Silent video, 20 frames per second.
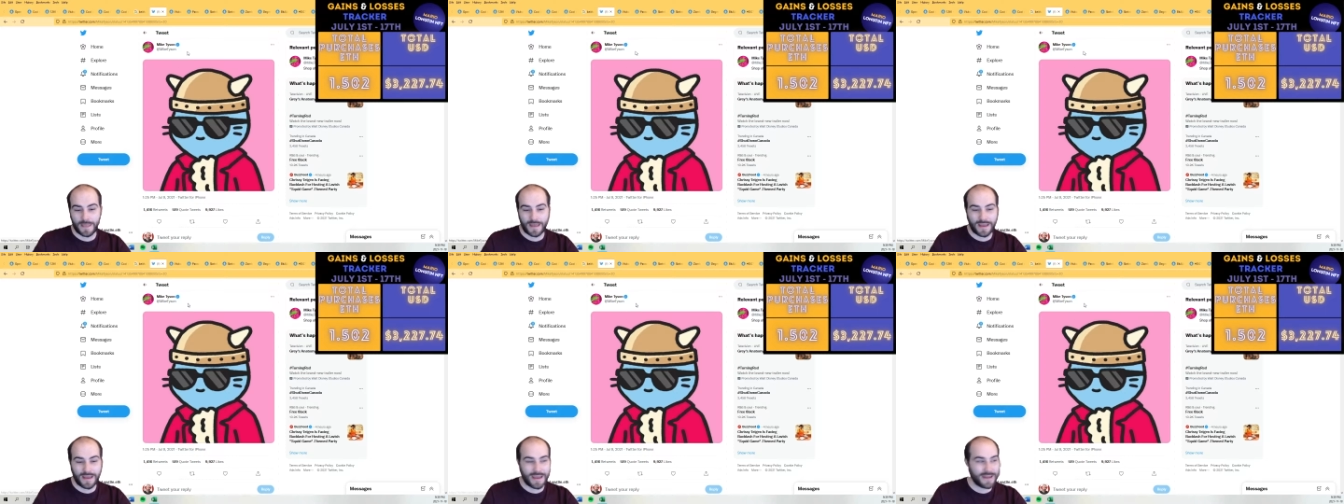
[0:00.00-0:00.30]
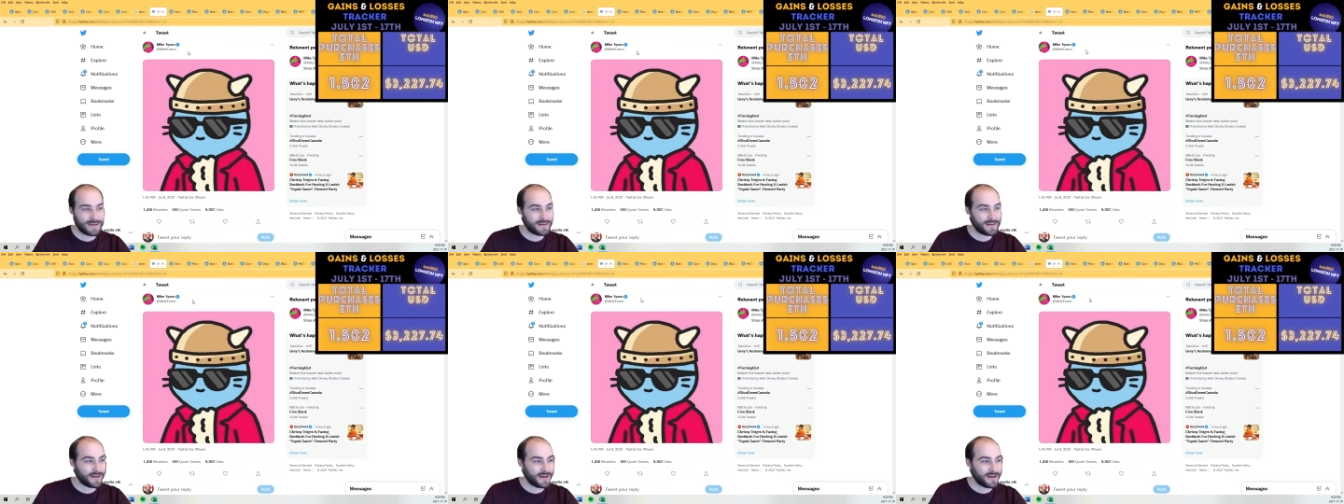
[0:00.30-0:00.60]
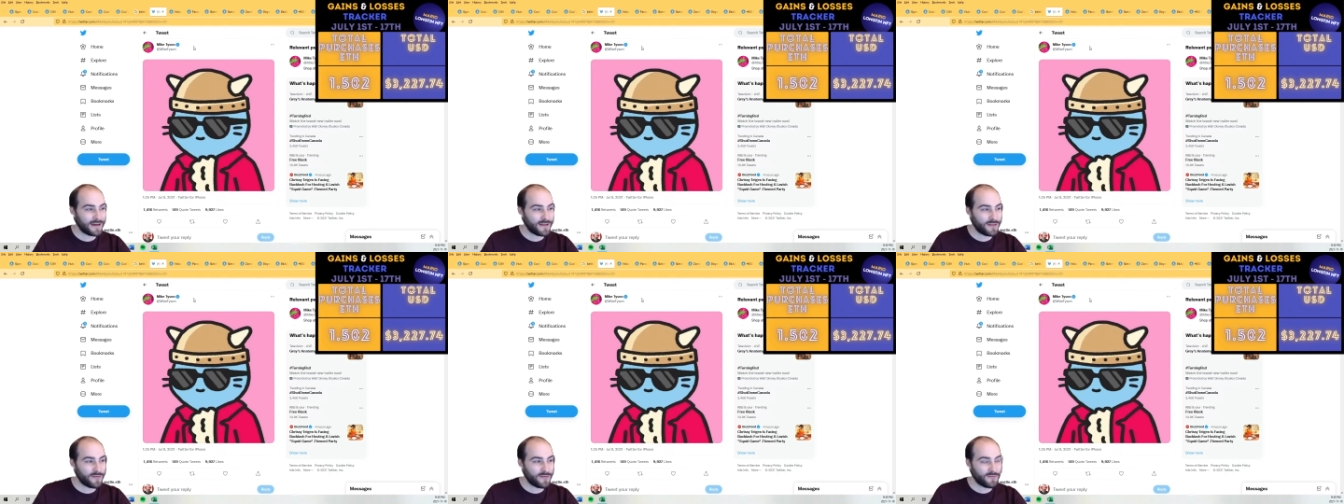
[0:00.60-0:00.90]
and
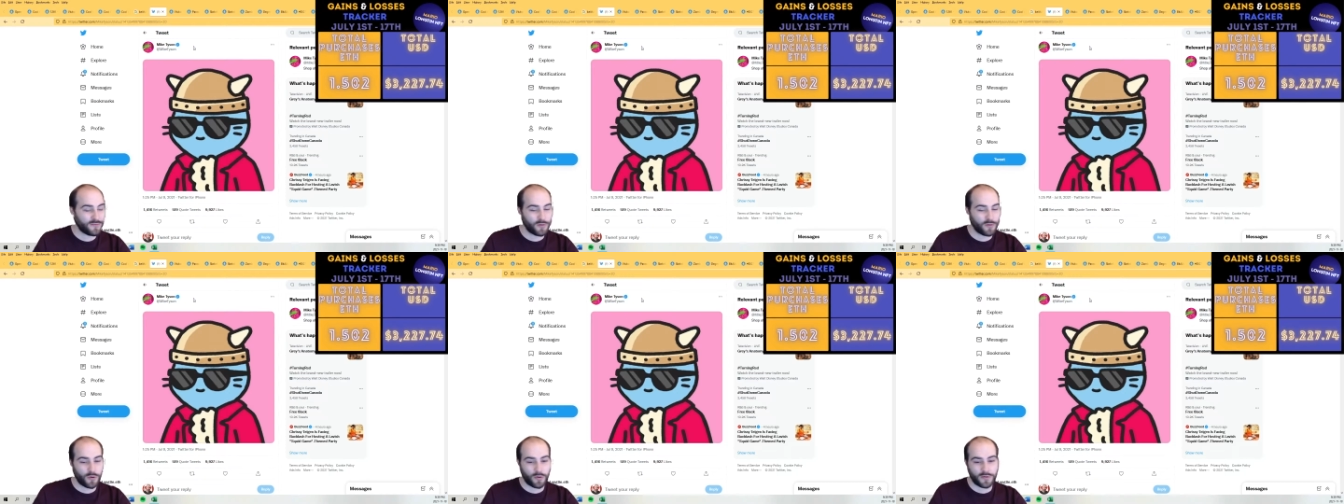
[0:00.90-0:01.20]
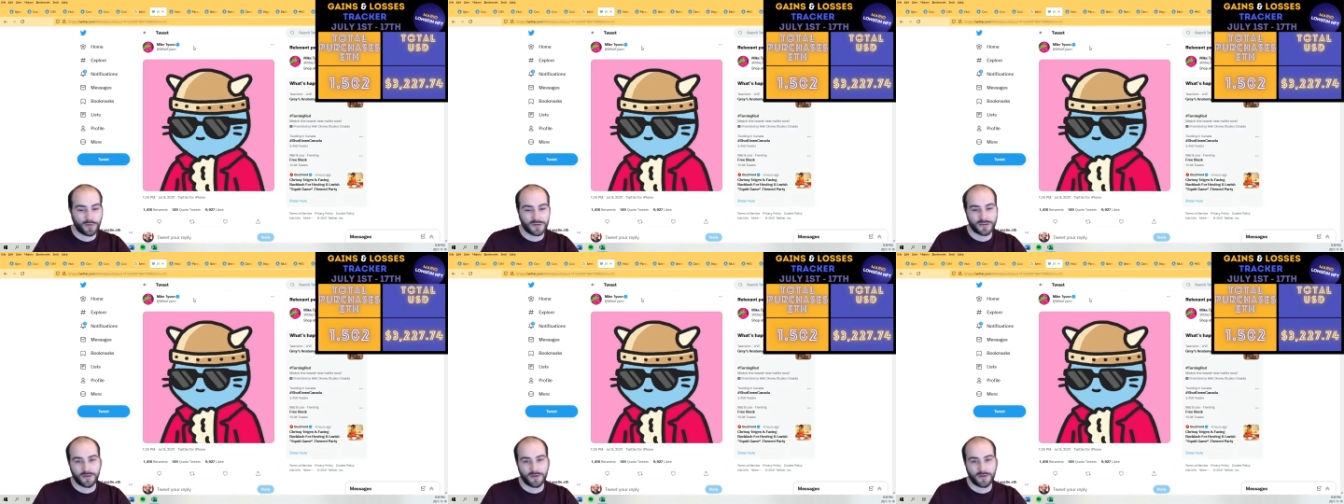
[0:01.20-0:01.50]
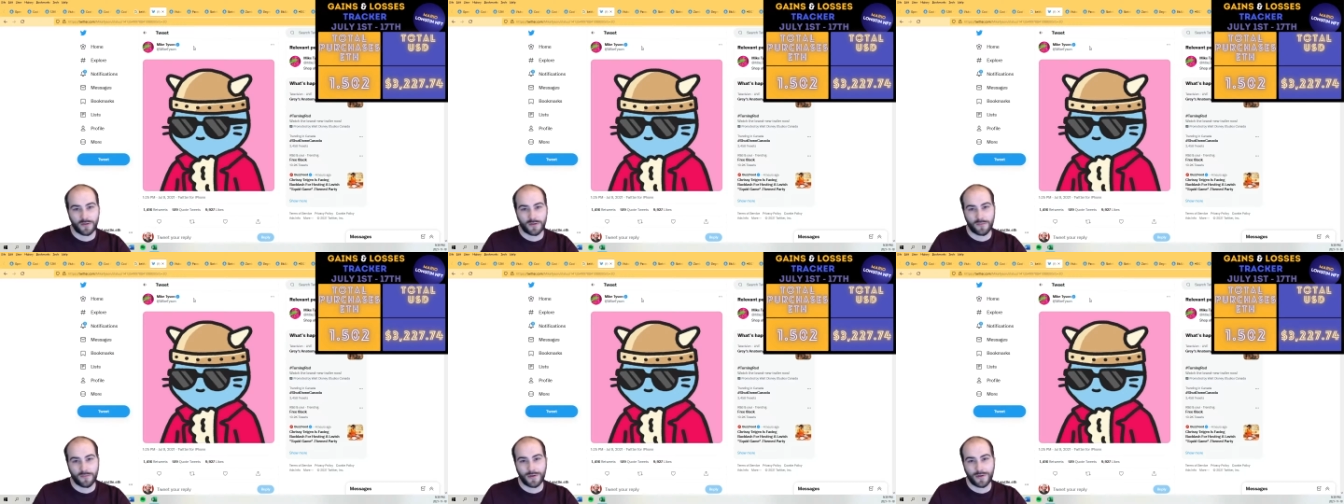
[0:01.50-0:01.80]
the floor was
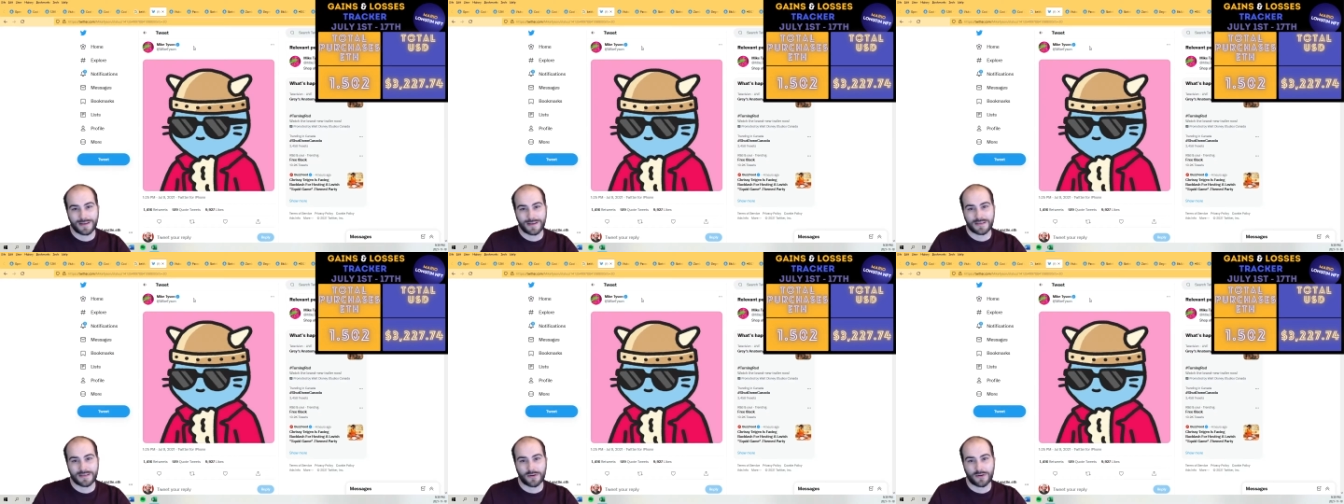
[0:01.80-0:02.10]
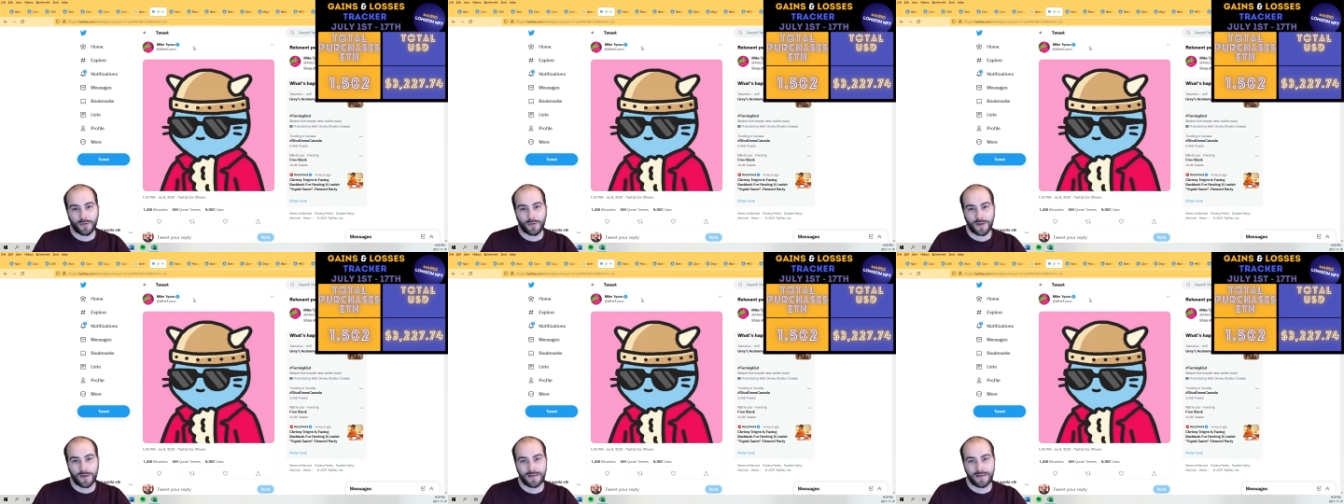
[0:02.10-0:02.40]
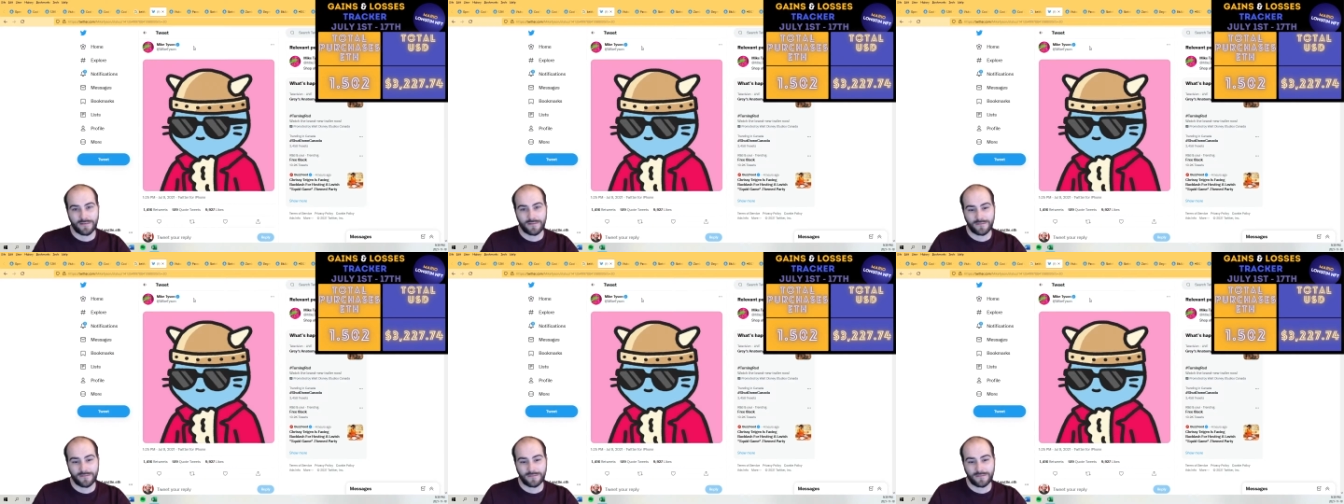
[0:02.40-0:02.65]
around 0.08,